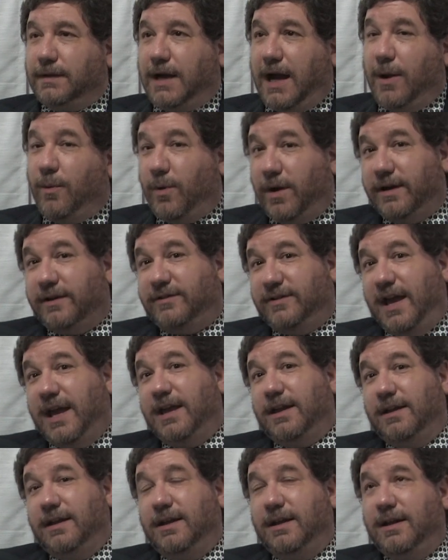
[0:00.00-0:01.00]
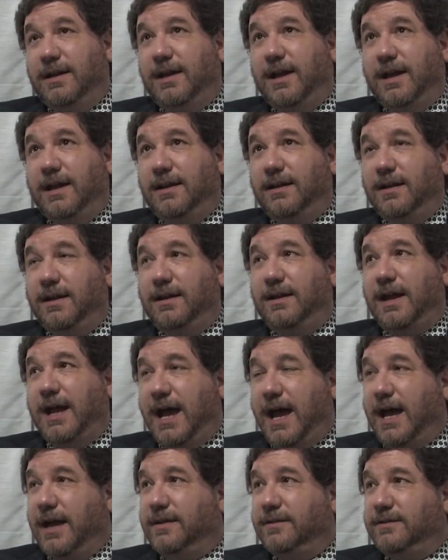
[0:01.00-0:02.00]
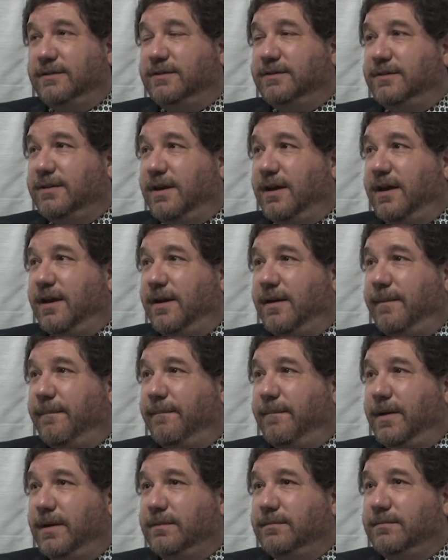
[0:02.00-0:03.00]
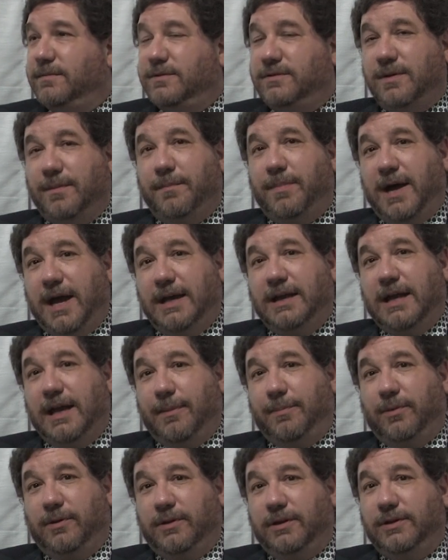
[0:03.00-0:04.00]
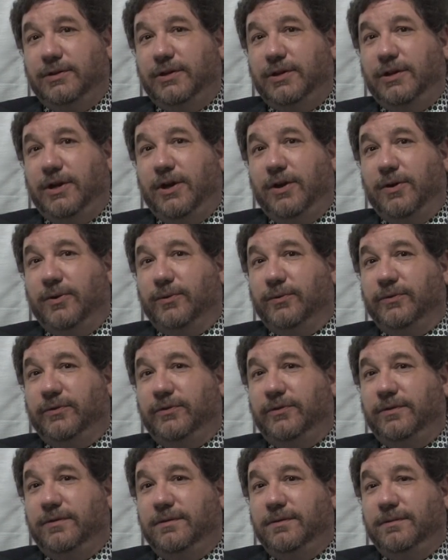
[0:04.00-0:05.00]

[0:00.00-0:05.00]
I want to say it has some pineapple in the nose.